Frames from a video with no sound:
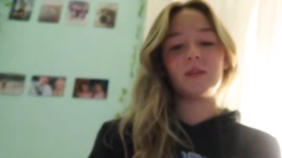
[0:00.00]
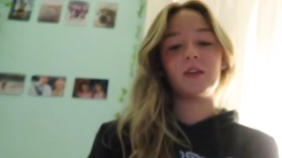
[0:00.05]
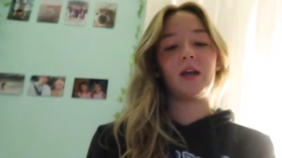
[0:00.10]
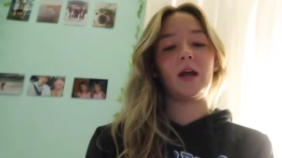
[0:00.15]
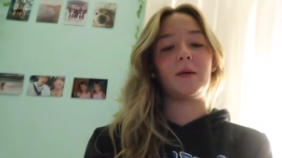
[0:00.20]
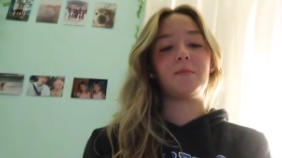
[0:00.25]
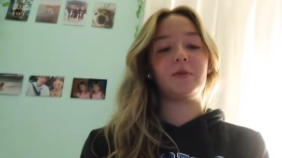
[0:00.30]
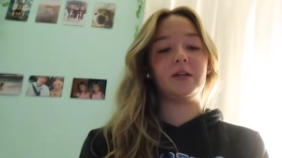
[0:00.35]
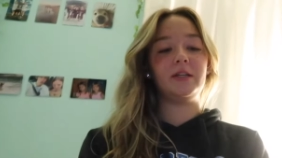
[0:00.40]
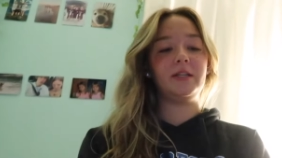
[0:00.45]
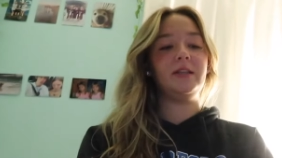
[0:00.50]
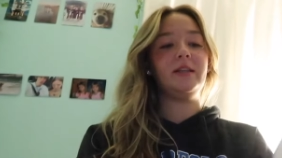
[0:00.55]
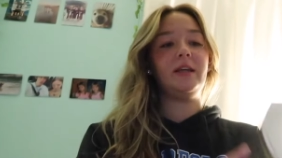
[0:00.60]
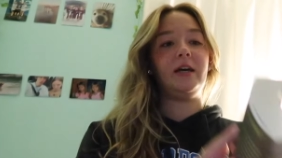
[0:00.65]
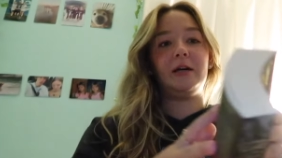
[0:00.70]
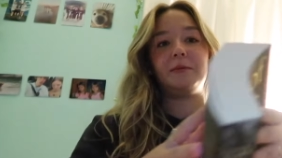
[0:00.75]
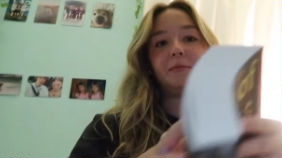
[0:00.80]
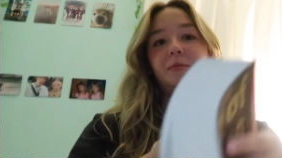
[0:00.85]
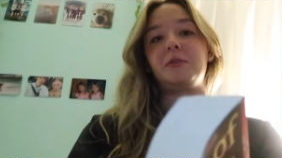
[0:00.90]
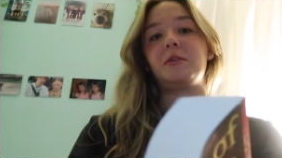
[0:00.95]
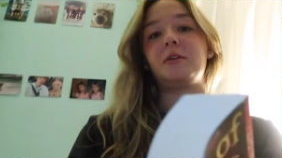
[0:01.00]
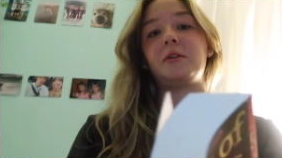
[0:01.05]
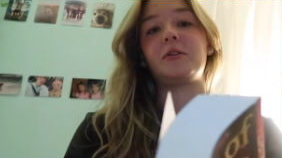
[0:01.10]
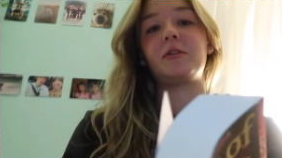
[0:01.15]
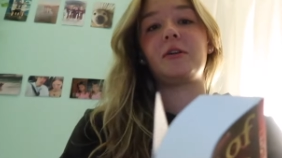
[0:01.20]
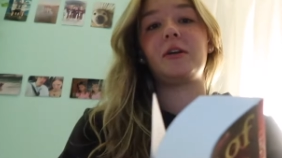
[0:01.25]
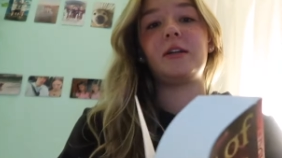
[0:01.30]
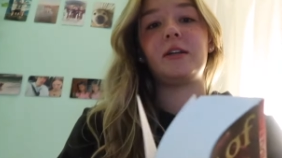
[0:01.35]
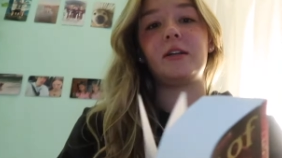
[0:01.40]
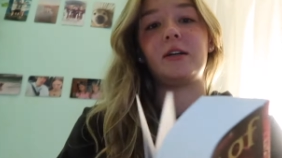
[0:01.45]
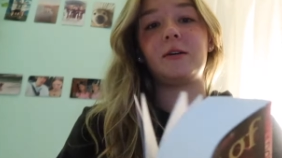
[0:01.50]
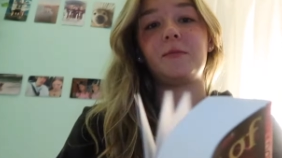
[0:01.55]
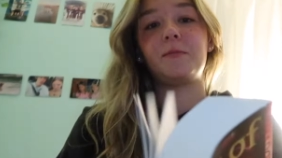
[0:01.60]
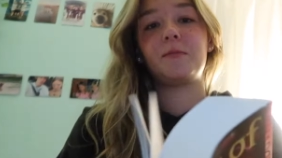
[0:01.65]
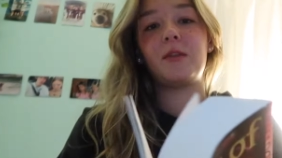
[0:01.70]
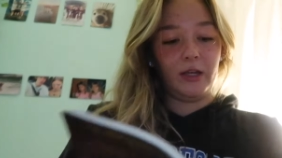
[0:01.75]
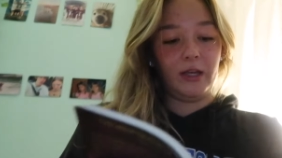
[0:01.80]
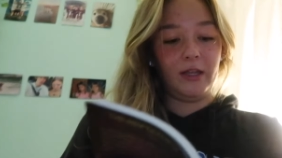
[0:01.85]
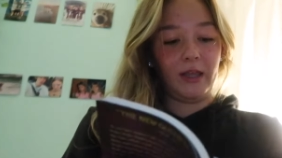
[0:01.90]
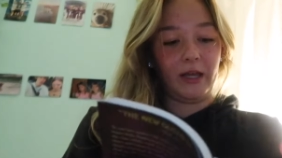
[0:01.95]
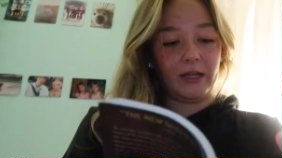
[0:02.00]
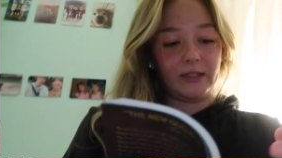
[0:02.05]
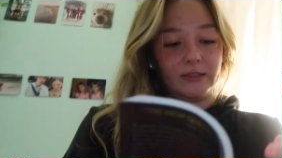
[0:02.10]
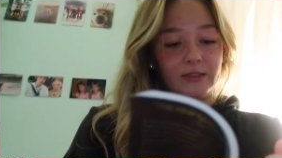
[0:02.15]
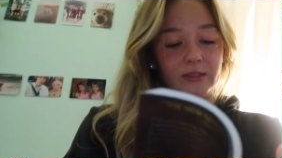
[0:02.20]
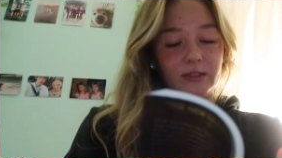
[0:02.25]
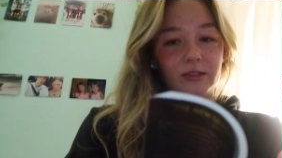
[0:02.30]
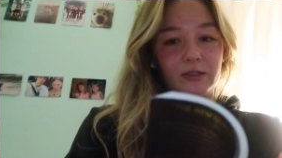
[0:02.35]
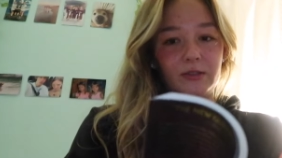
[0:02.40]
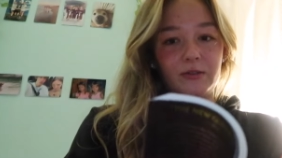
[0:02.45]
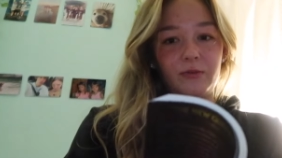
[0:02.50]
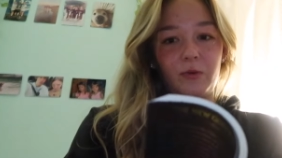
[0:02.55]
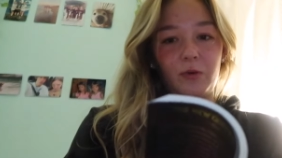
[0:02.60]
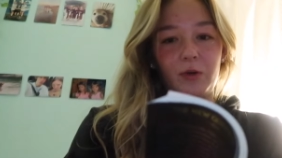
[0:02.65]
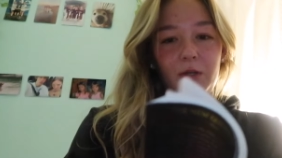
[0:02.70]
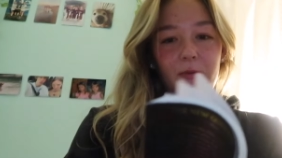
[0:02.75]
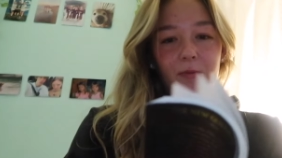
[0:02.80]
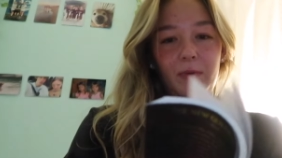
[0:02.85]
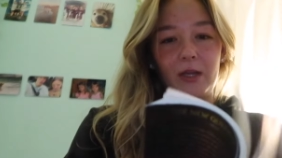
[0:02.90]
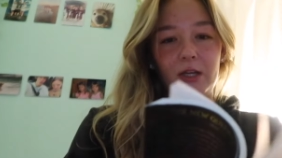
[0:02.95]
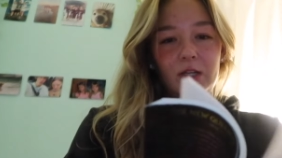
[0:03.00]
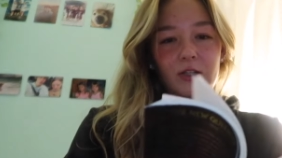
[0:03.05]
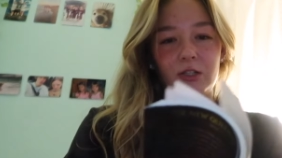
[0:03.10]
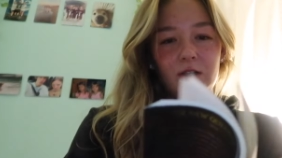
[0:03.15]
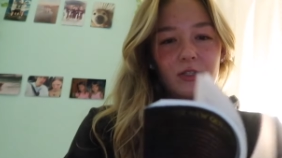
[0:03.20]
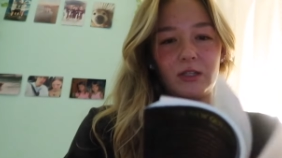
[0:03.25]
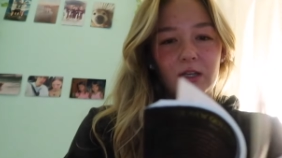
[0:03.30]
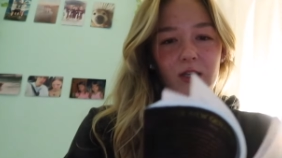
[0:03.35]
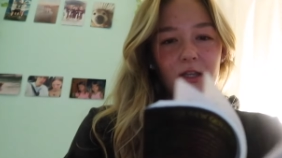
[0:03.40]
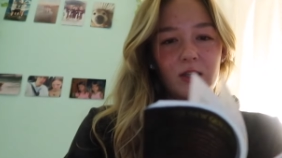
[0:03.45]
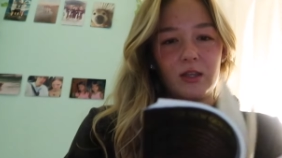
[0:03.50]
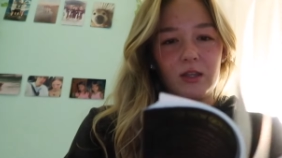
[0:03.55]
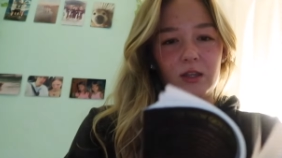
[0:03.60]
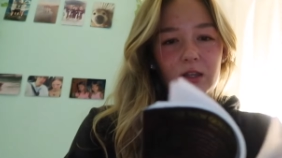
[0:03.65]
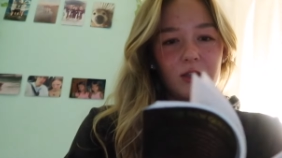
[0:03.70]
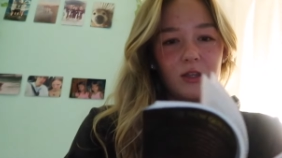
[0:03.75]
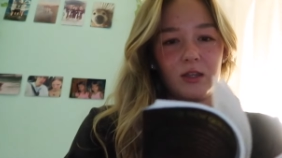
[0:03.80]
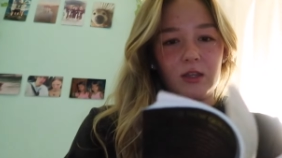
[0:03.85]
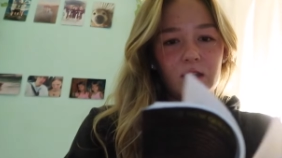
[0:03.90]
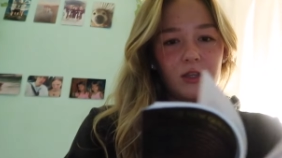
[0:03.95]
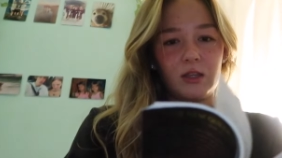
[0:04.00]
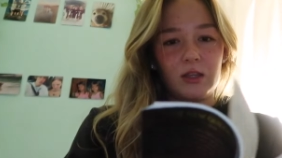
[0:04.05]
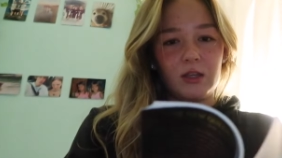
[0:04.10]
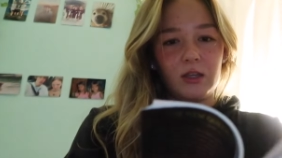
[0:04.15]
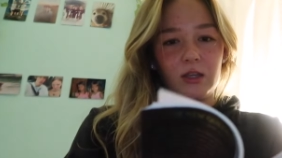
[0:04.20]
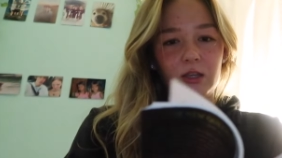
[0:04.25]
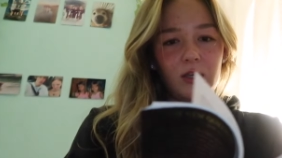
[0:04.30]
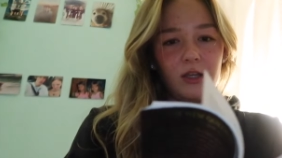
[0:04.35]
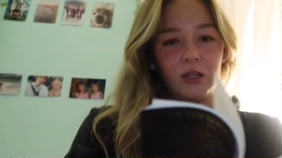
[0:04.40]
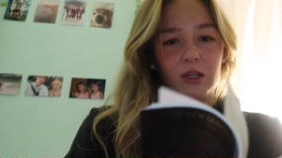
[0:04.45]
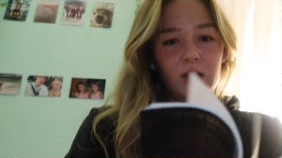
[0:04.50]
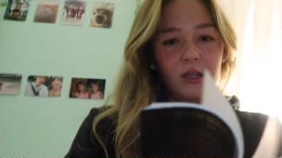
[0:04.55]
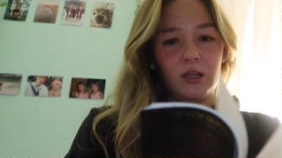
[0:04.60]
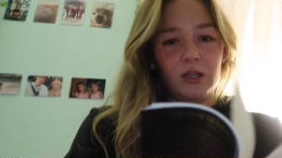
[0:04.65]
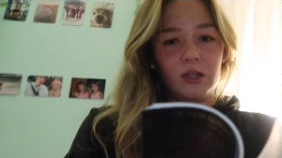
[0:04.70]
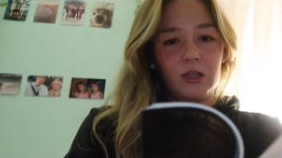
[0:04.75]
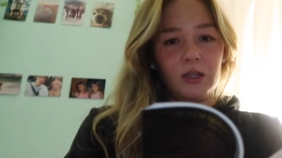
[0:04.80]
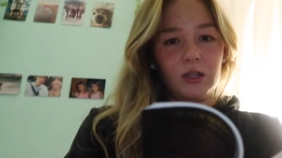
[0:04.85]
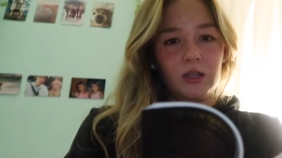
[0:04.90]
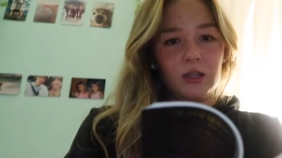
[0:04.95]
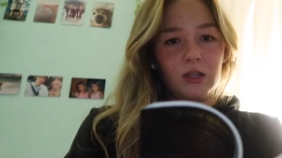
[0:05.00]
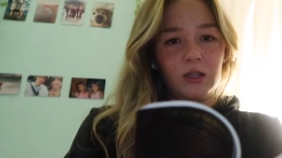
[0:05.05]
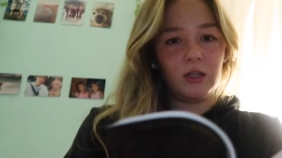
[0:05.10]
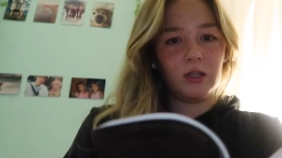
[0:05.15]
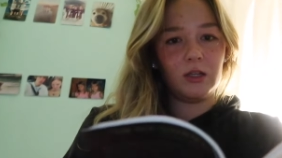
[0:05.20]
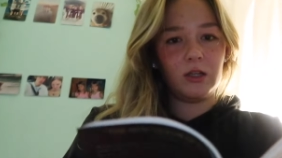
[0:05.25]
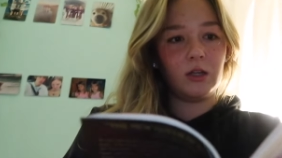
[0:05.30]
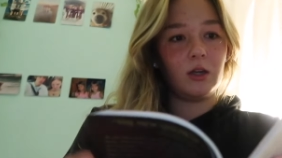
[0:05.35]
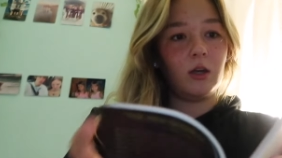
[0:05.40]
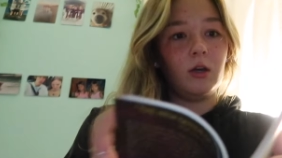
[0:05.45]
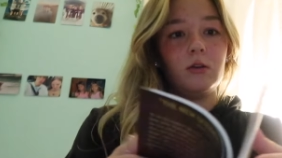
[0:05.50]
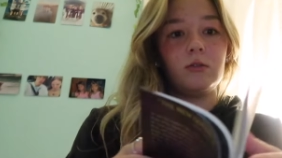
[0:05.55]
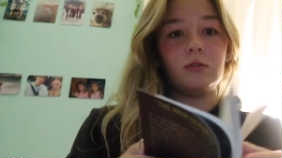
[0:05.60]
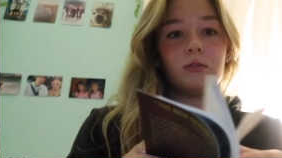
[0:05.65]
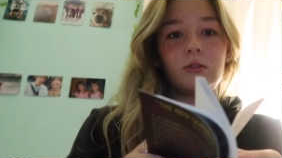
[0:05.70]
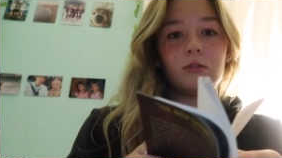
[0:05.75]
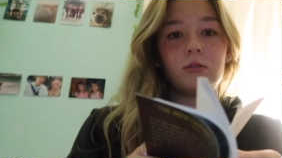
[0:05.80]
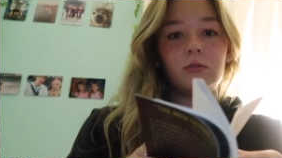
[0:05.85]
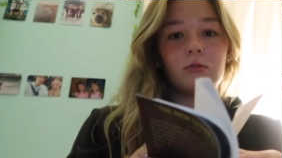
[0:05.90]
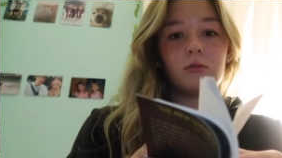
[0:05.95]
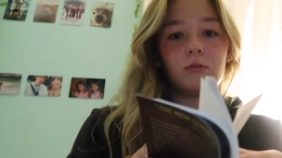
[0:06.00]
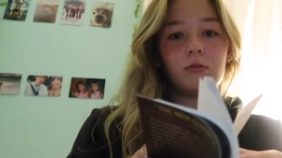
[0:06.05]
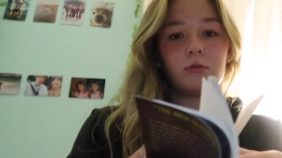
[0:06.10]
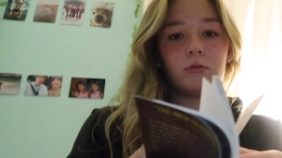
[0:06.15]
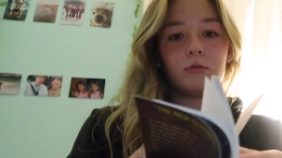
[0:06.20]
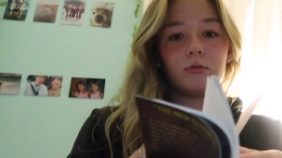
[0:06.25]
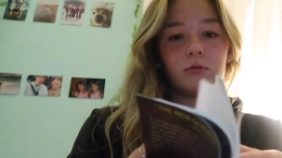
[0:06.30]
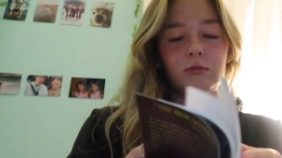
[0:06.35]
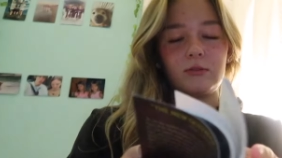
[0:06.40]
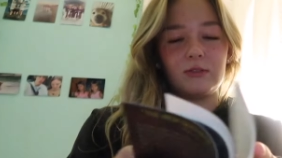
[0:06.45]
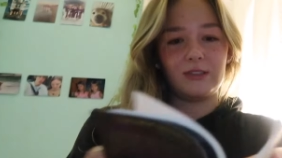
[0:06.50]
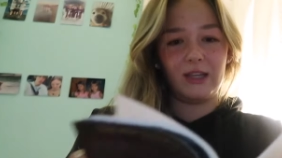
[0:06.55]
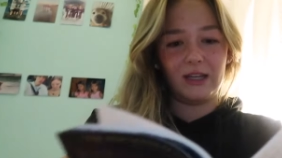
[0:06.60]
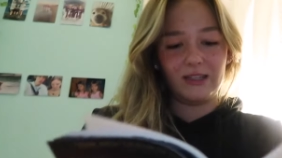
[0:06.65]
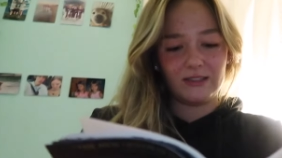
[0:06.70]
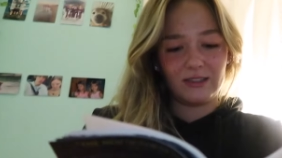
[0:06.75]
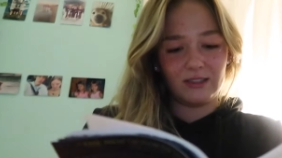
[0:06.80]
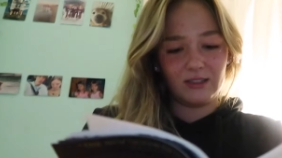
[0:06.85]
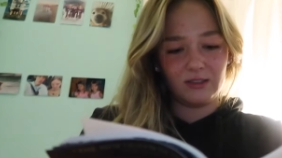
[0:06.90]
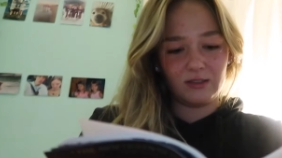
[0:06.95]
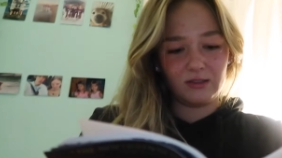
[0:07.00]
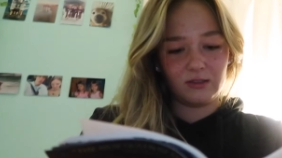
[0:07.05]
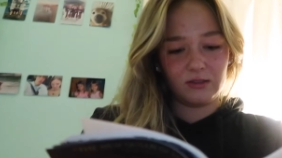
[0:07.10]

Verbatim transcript: I'm reading the epilogue right now, and that's forty pages, I think. No, it's that's it.